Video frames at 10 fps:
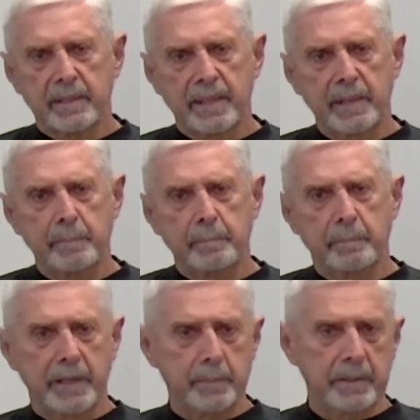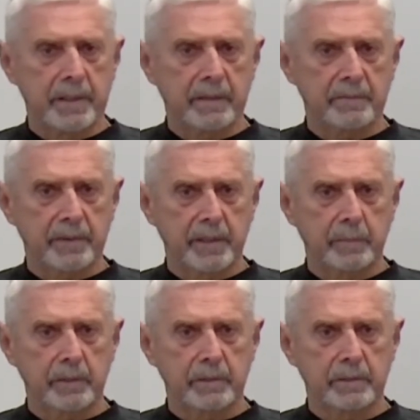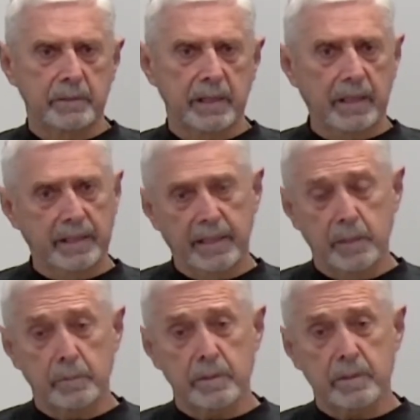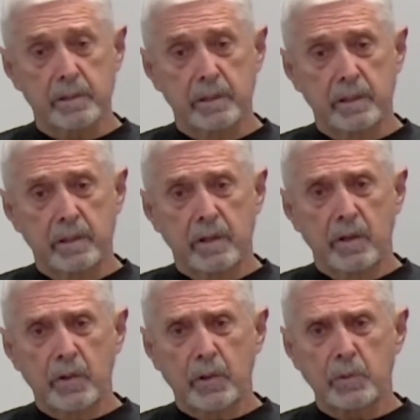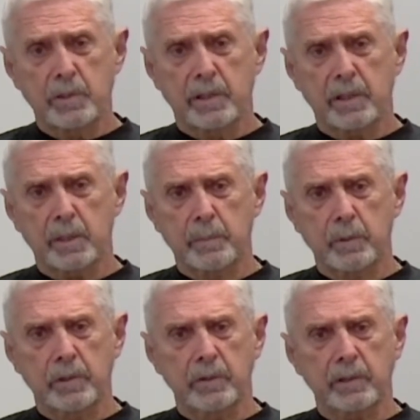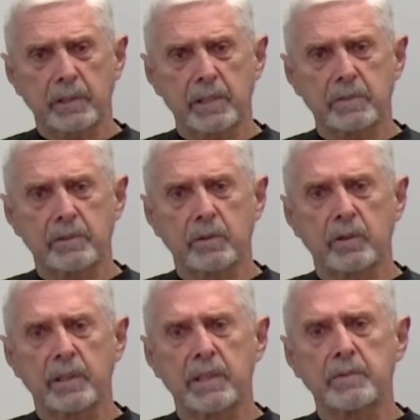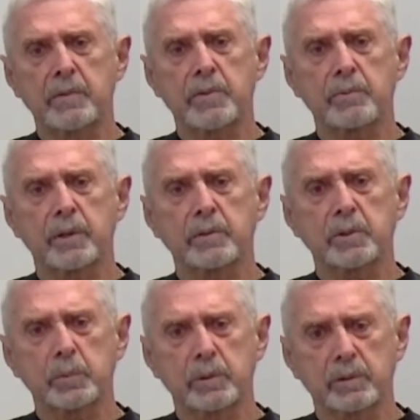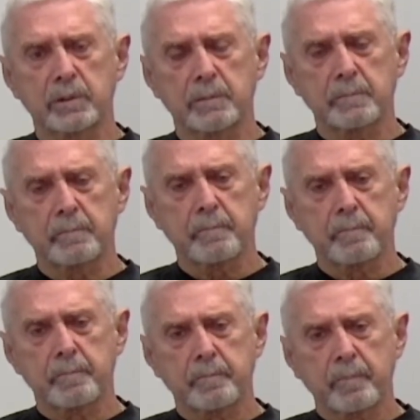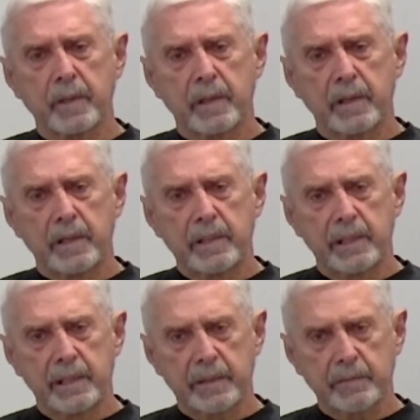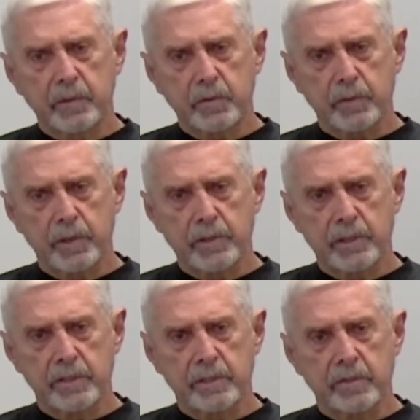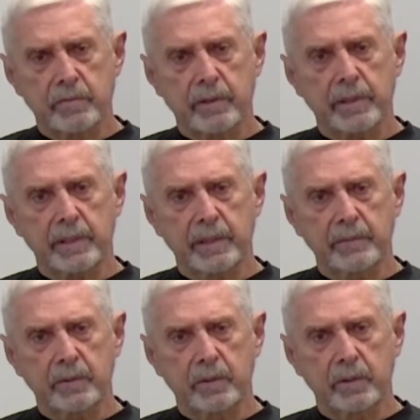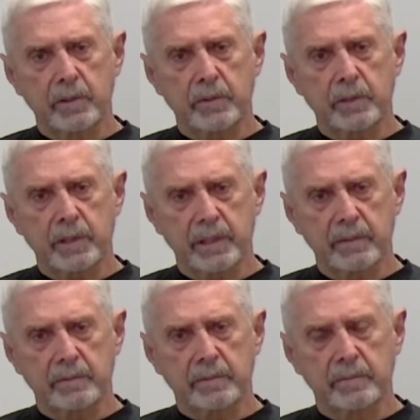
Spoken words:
They may be our family, our neighbors, those in our community or country, or even throughout the world. Your gift of treasure is a direct gift only you can give.